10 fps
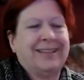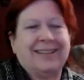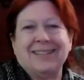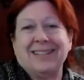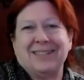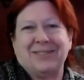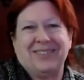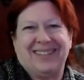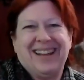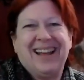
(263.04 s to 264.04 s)

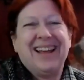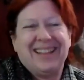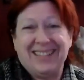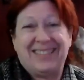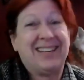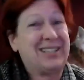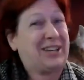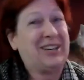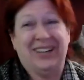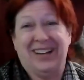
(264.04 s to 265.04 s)
This is
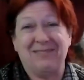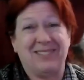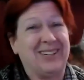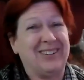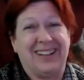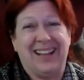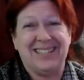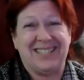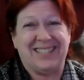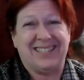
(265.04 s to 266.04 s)
good. I'm so
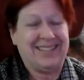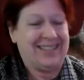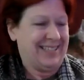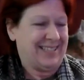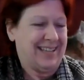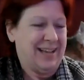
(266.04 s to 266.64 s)
glad she did this.